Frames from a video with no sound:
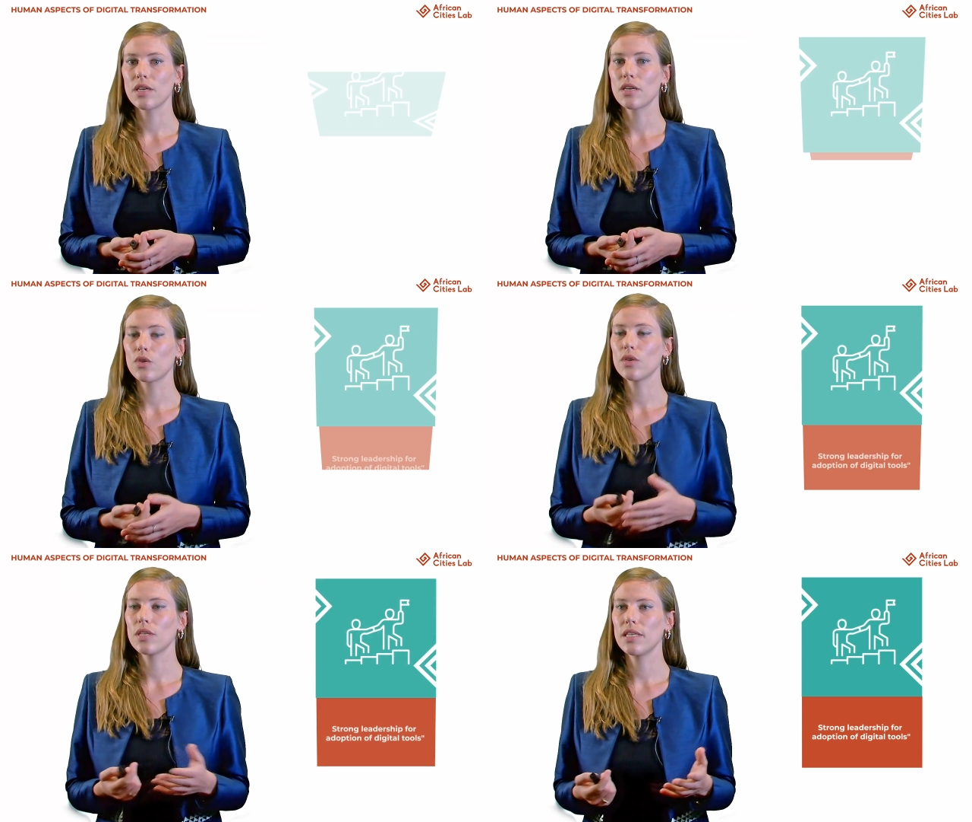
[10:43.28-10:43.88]
a
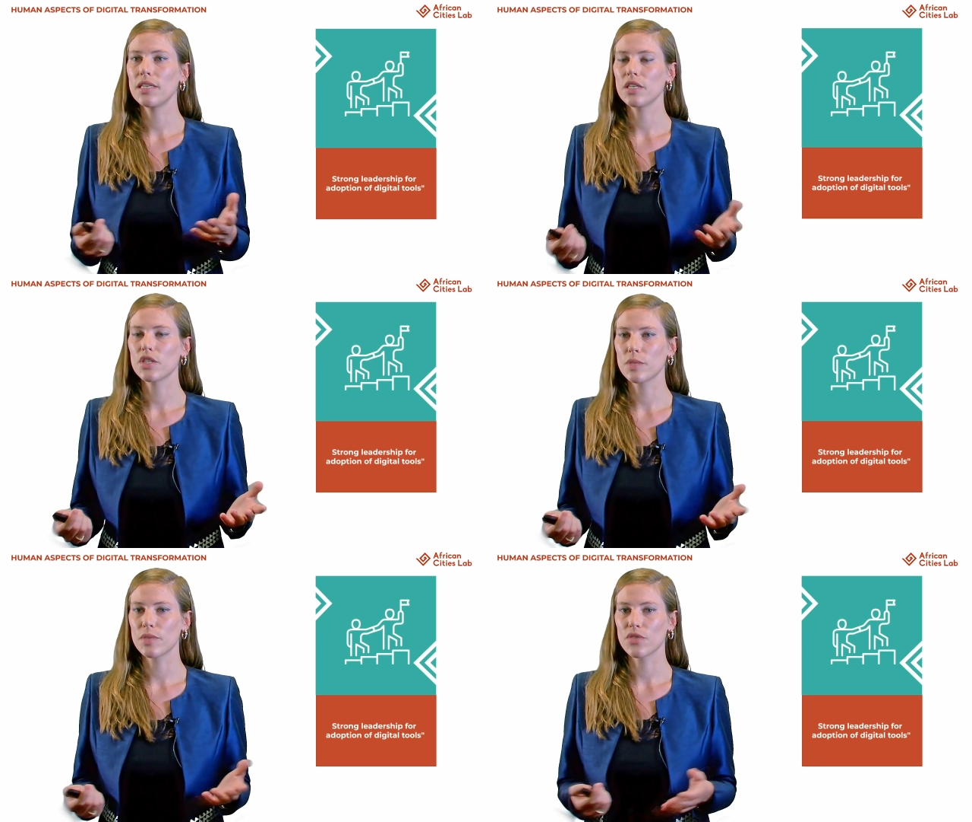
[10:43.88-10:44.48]
good
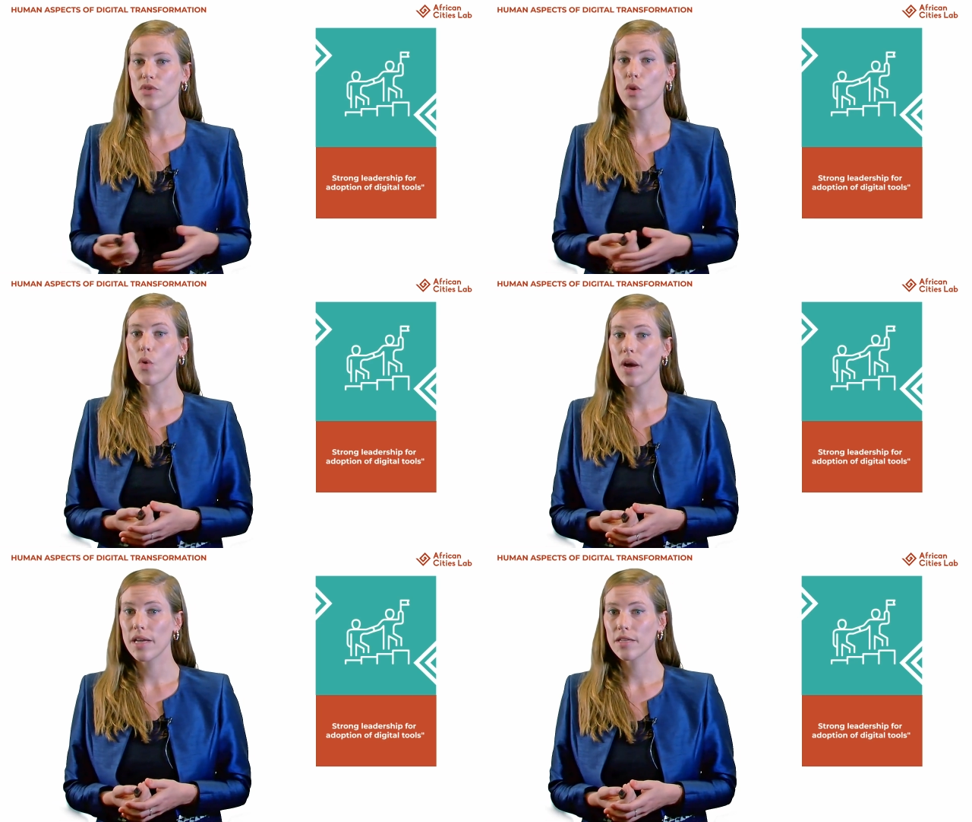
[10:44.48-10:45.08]
leadership is
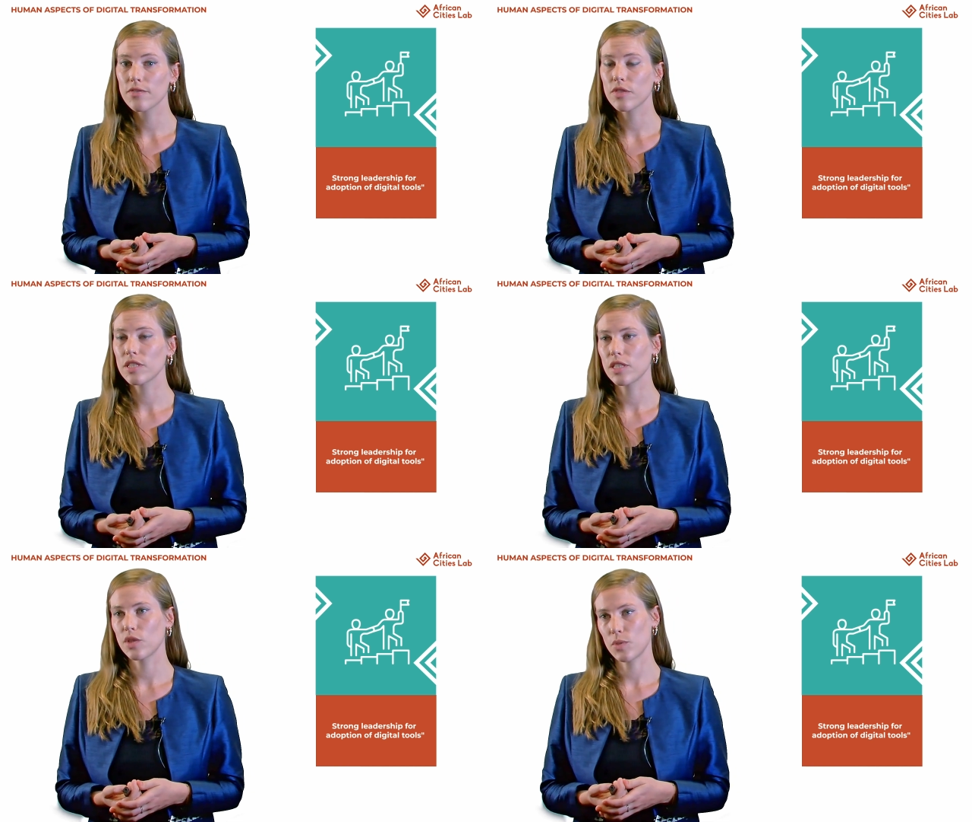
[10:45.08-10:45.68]
required for
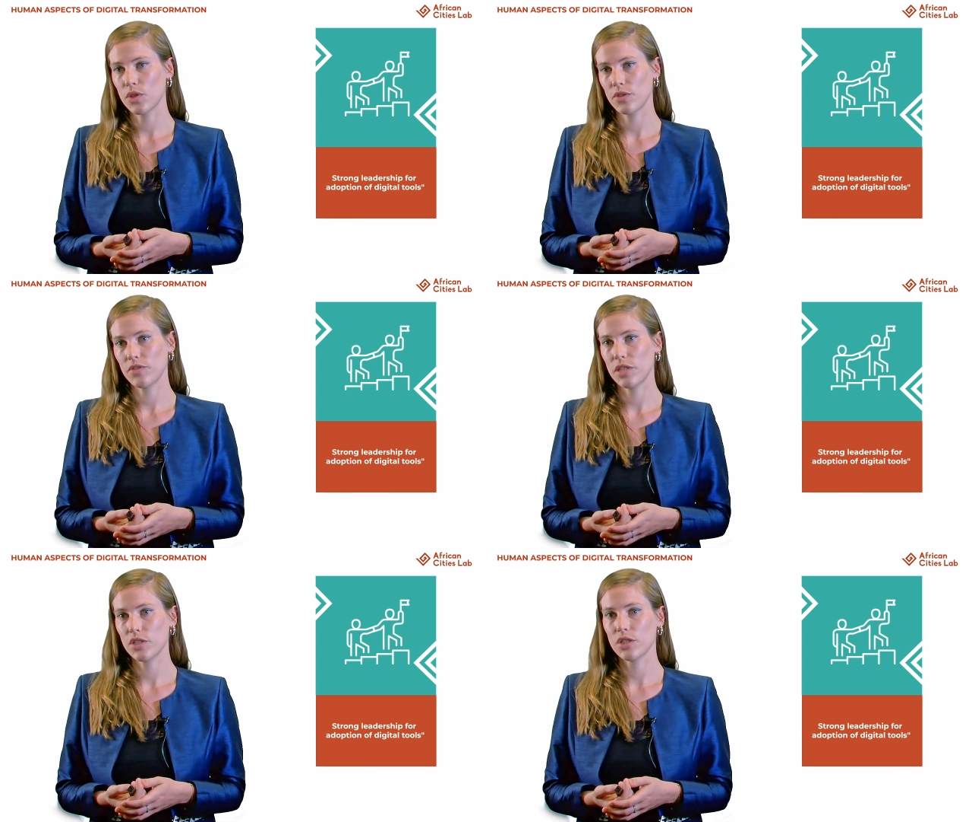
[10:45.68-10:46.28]
the adoption
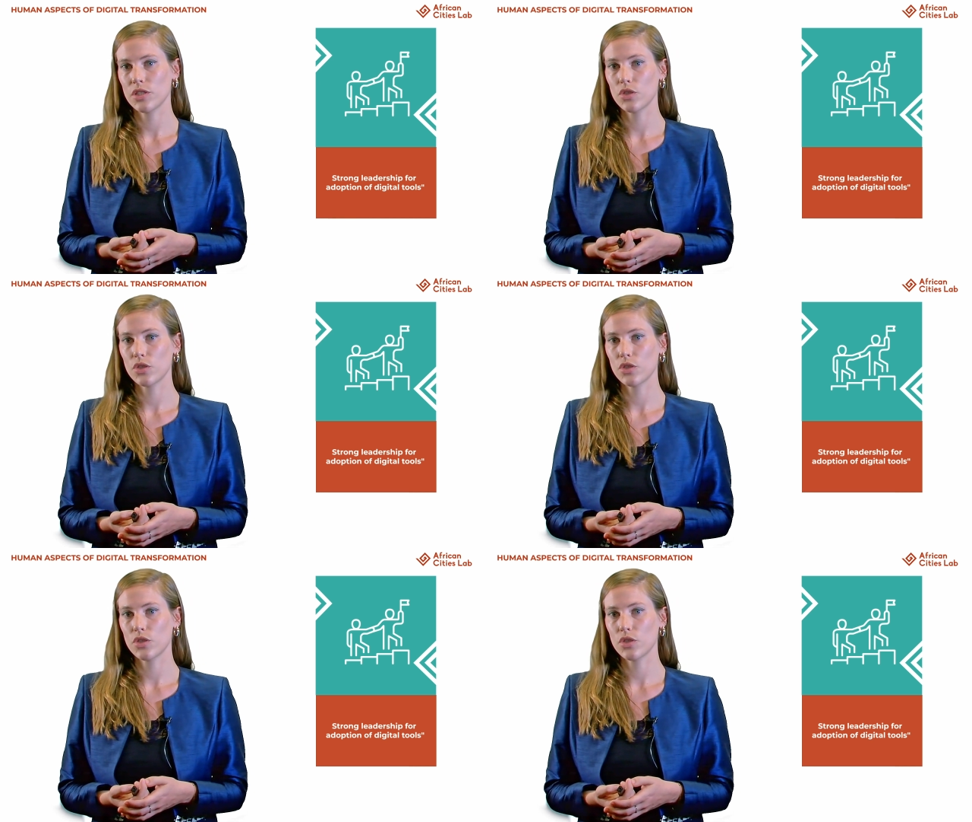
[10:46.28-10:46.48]
of digital